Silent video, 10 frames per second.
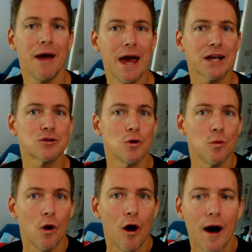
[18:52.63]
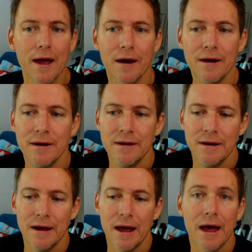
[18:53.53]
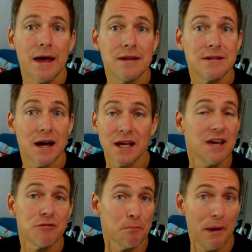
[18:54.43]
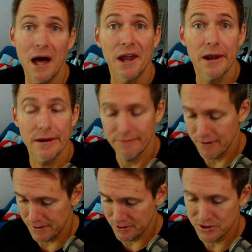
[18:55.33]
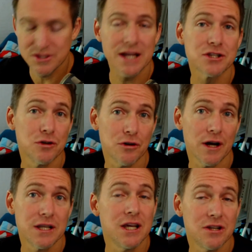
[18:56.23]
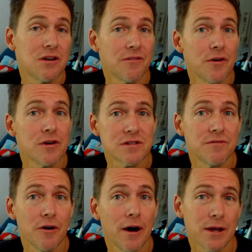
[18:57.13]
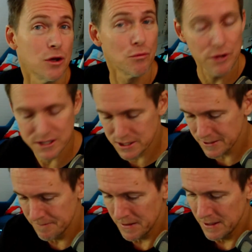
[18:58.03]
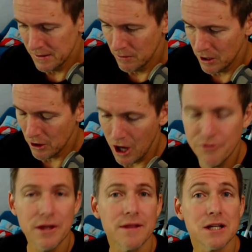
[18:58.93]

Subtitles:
X or Y and give it a punt, right? Because that's a good idea to diversify your risk. Well, I think